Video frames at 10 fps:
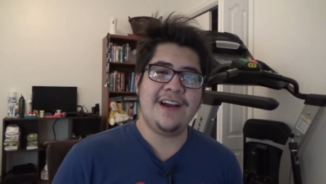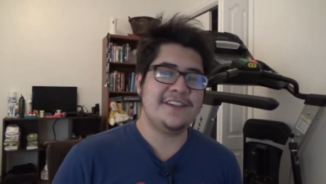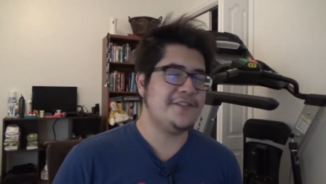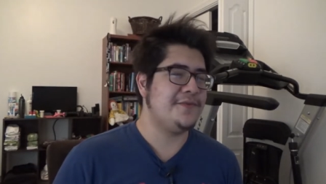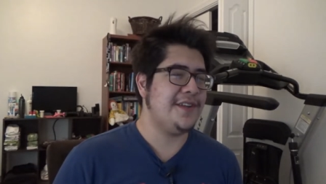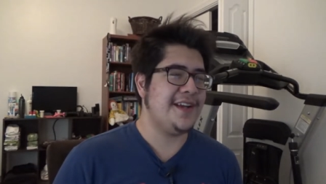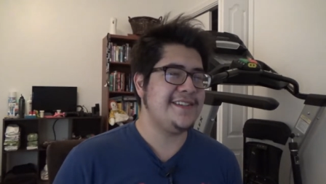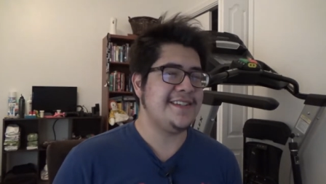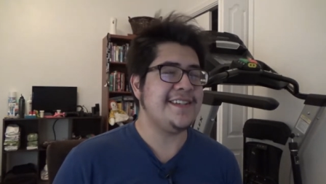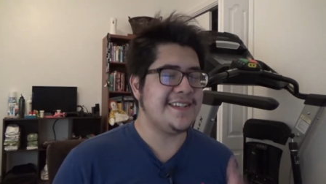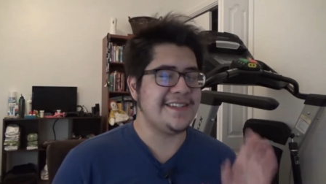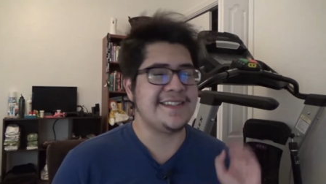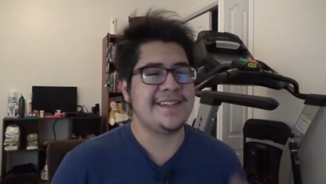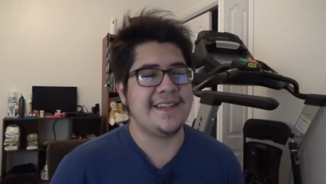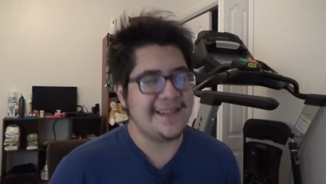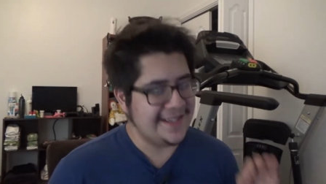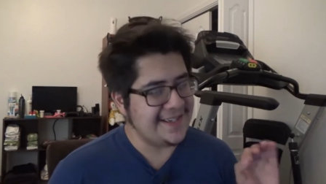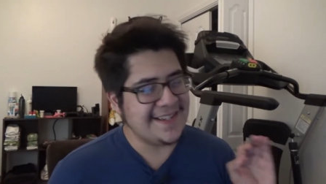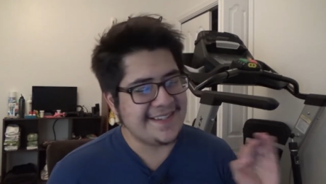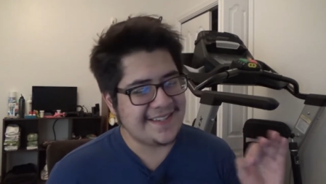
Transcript: just realized I did this